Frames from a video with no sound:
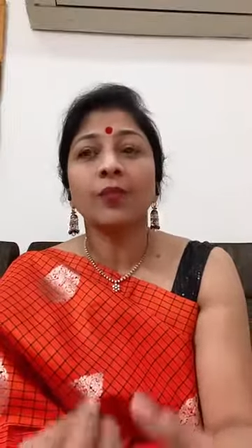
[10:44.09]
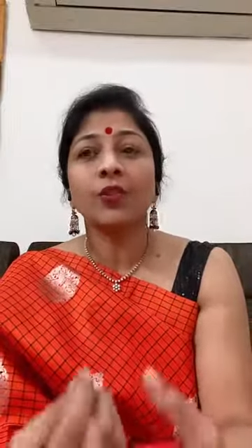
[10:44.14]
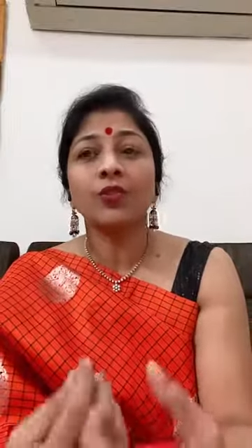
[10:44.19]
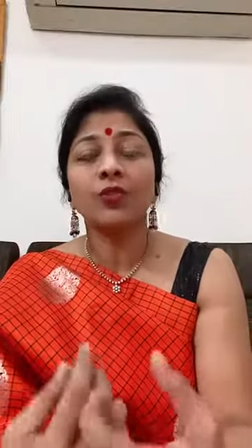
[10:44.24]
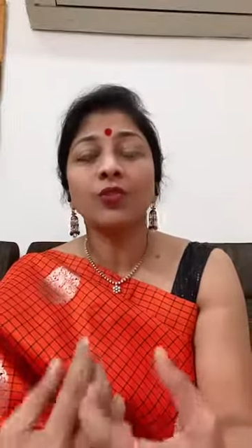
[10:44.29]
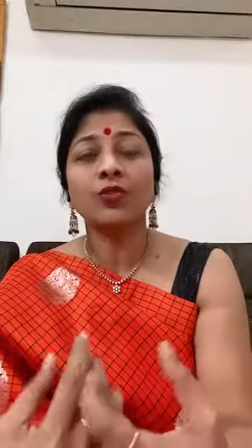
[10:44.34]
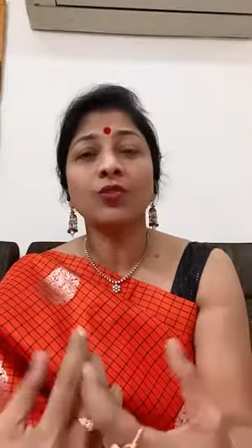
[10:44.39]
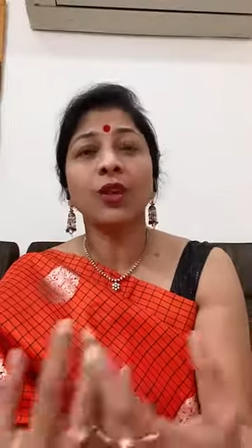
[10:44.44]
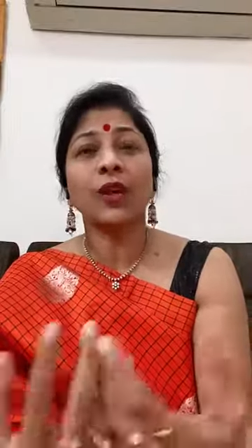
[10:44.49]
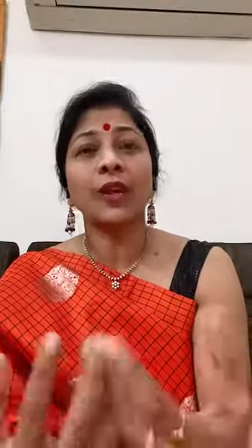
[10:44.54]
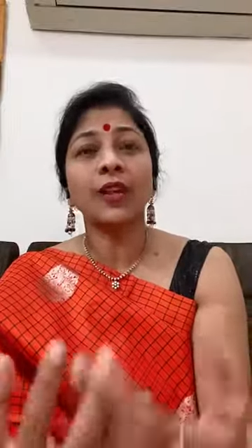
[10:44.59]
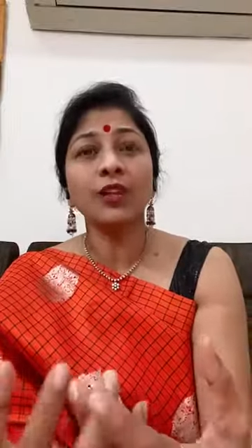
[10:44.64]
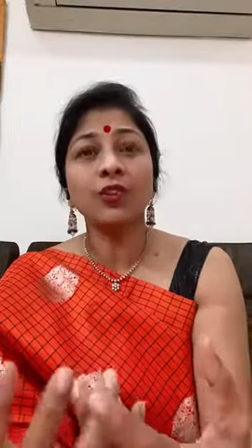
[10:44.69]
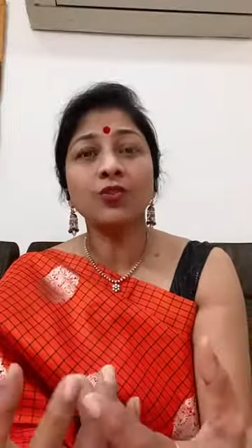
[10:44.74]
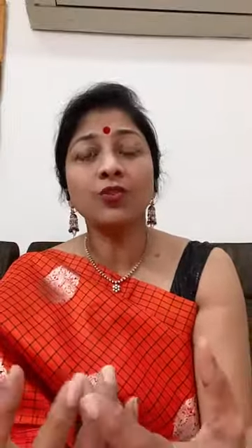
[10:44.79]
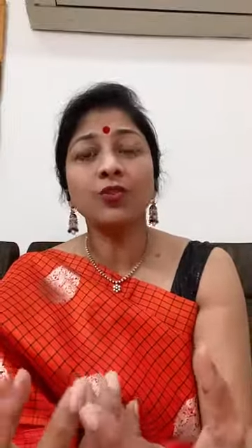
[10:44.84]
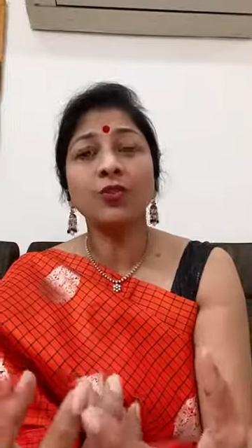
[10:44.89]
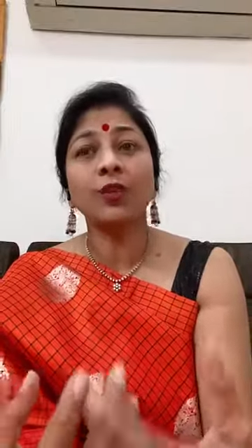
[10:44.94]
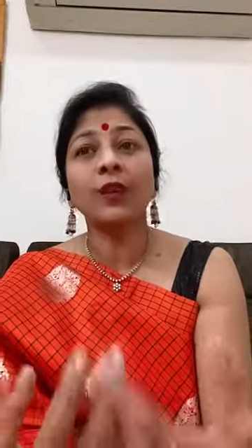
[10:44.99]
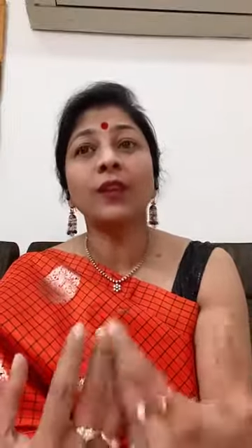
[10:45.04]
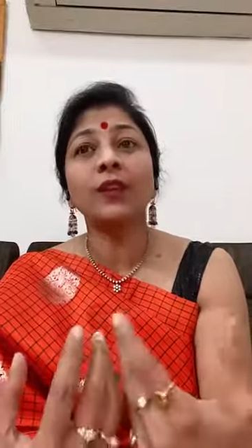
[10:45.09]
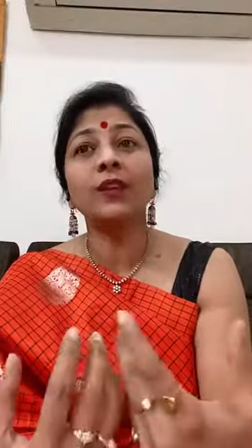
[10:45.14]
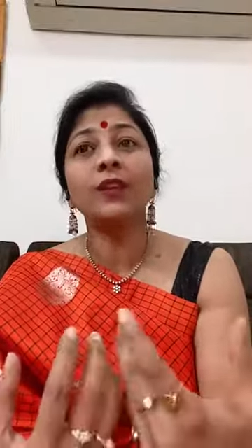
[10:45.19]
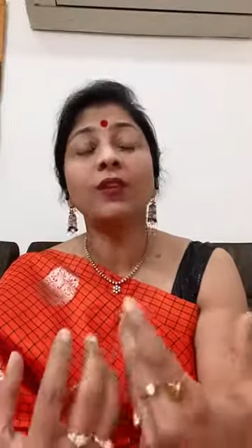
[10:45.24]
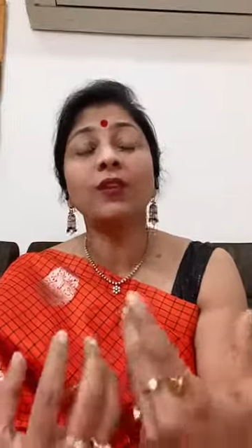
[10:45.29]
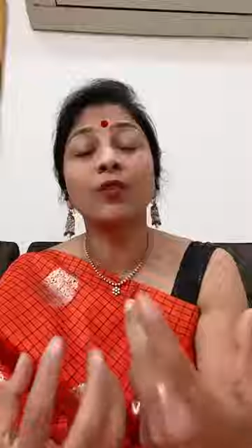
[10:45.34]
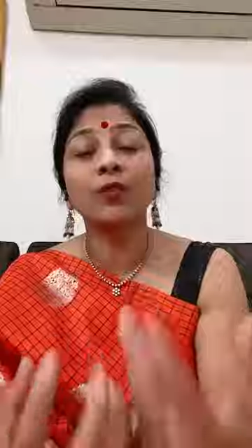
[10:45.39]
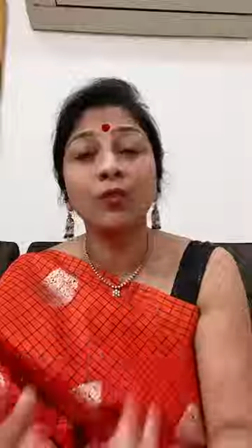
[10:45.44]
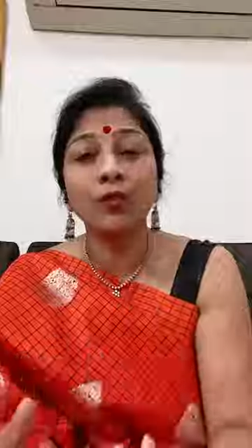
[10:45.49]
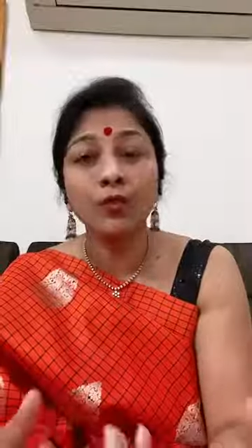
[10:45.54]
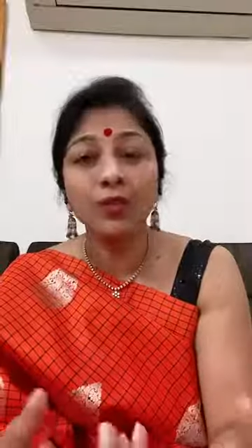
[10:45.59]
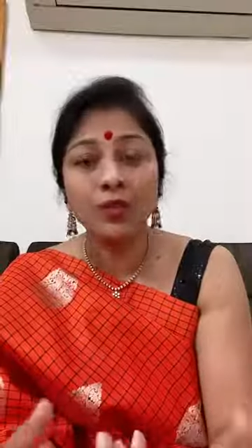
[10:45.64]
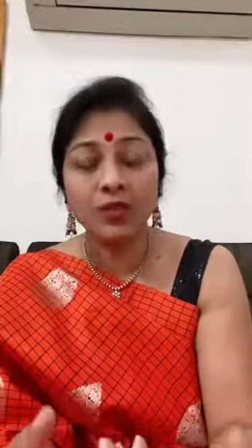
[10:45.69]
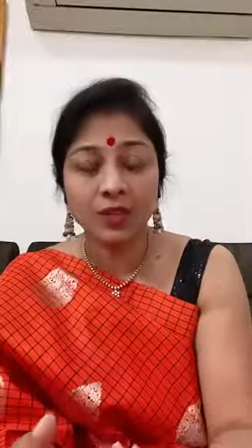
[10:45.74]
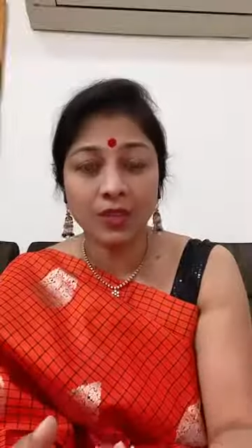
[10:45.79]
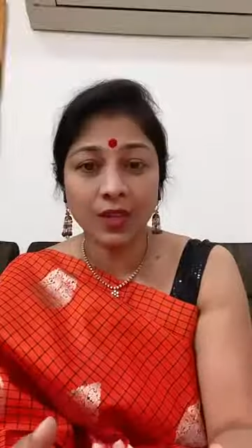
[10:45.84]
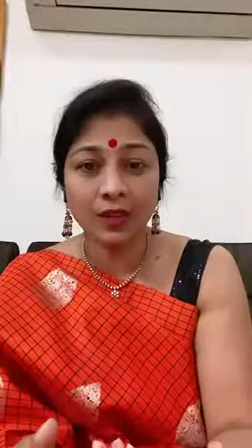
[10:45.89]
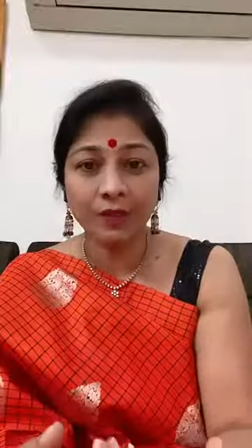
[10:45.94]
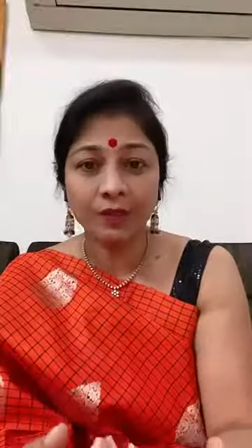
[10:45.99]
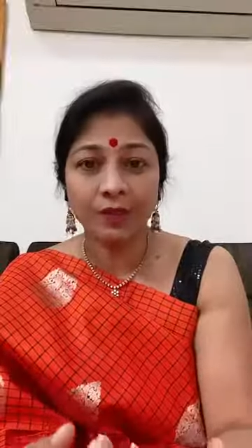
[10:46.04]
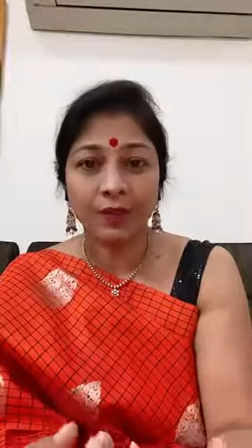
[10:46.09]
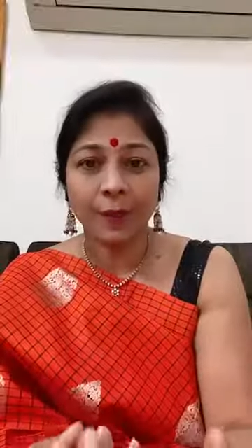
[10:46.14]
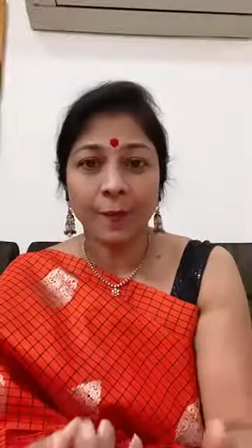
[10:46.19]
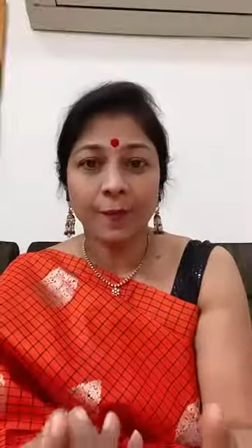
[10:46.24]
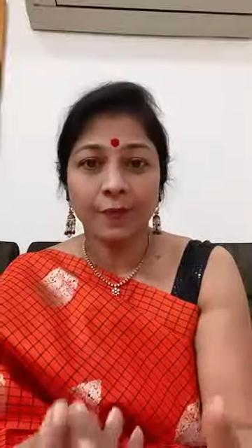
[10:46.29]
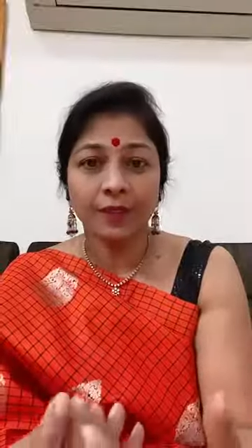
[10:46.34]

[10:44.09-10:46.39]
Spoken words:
So try to include stuff